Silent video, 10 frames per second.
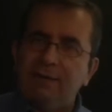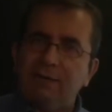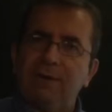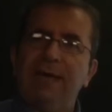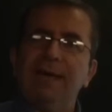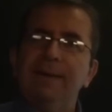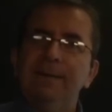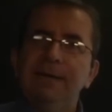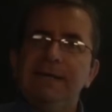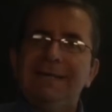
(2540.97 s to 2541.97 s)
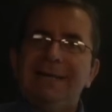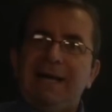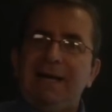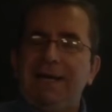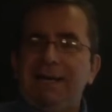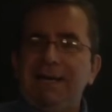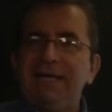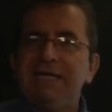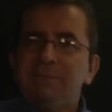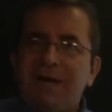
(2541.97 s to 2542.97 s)
Okay,
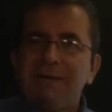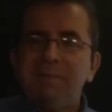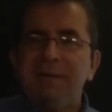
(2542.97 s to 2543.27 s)
it might